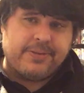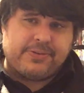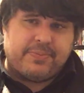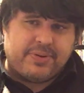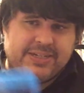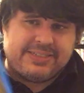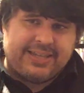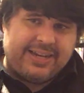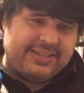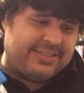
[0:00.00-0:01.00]
So I'm pretty
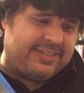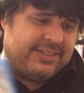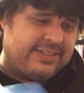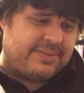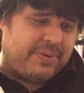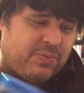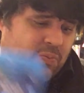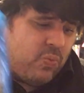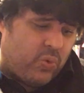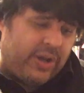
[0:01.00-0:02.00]
excited to see this. I've
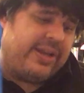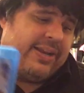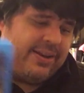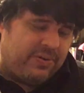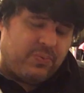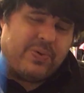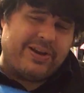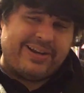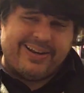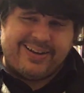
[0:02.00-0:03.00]
been wanting it and
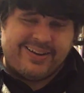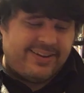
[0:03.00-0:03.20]
wanting it.